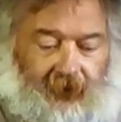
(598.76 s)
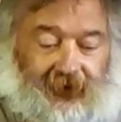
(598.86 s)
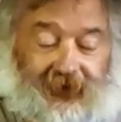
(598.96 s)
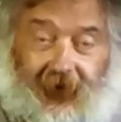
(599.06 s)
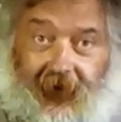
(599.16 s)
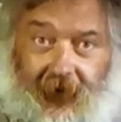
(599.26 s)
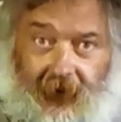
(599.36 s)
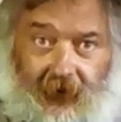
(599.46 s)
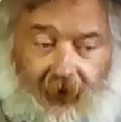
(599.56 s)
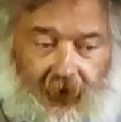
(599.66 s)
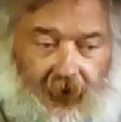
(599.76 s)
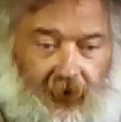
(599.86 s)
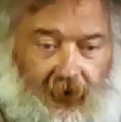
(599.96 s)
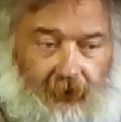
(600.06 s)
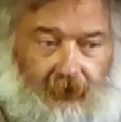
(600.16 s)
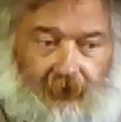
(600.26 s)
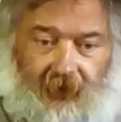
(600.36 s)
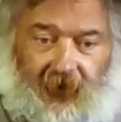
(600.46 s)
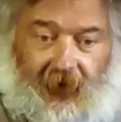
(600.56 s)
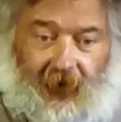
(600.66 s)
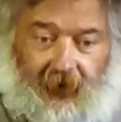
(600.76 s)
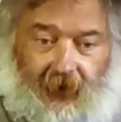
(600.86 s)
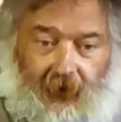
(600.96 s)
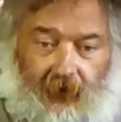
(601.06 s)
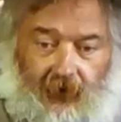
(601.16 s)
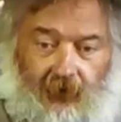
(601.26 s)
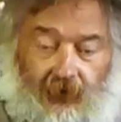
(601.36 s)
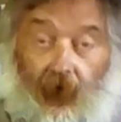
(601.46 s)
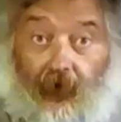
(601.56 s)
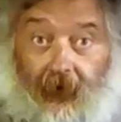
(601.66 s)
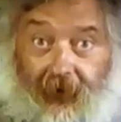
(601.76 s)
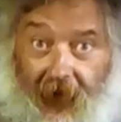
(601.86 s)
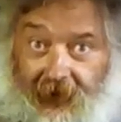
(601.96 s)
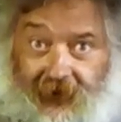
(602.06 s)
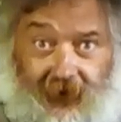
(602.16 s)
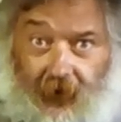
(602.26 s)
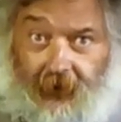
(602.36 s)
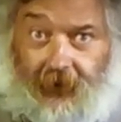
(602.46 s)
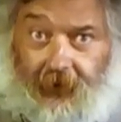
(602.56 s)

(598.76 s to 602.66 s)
C, none of that stuff